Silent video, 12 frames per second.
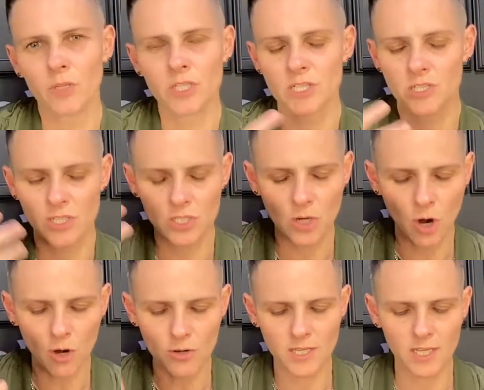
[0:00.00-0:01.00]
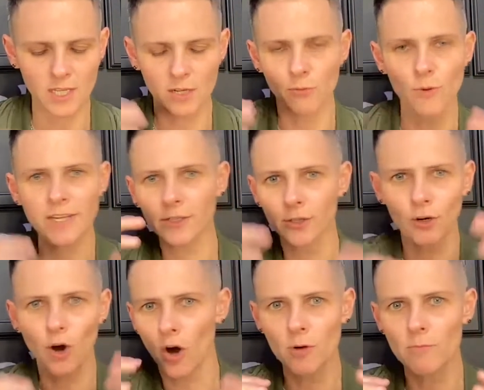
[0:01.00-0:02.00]
which is this heart thing, a irregular
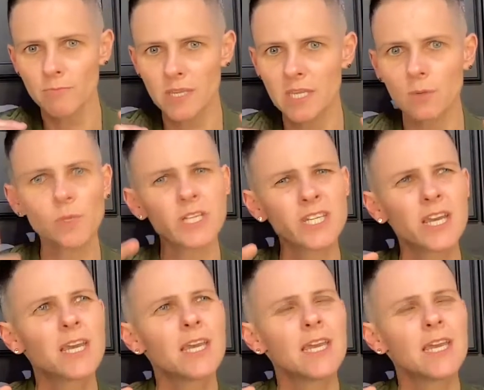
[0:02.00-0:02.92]
heartbeat, which